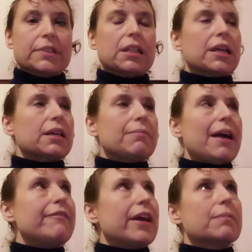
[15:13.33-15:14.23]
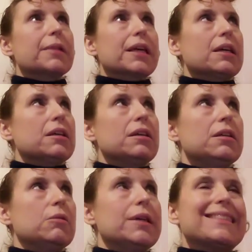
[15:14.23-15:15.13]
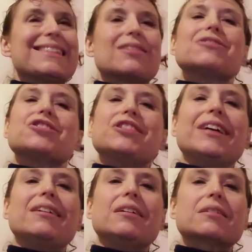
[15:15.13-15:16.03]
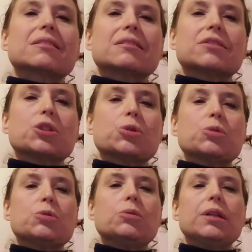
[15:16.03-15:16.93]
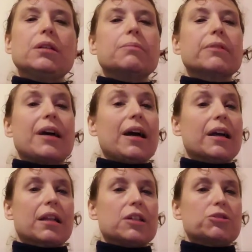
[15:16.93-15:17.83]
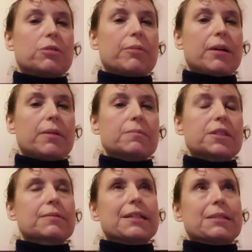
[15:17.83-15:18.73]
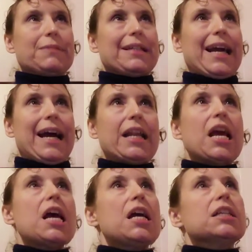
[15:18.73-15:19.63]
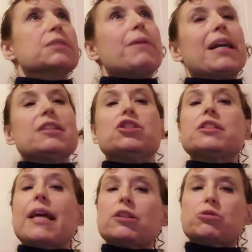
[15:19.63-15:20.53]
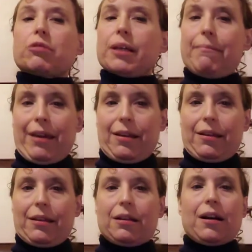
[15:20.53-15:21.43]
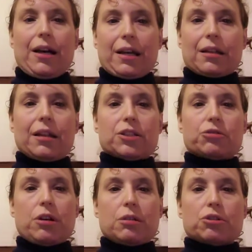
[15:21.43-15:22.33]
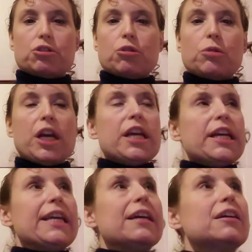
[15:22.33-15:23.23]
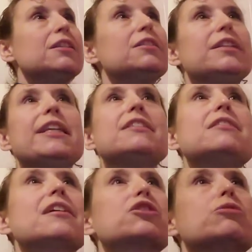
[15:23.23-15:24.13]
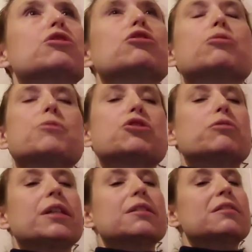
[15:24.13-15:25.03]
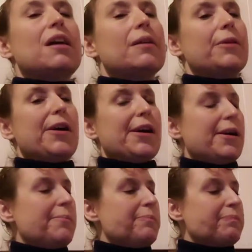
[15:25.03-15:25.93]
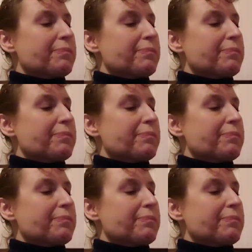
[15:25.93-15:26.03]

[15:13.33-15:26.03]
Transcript: like in my family, you know, it's in our genetics to end up with high cholesterol problems because my dad's body just naturally made high cholesterol. So he could he stuck to a super strict um,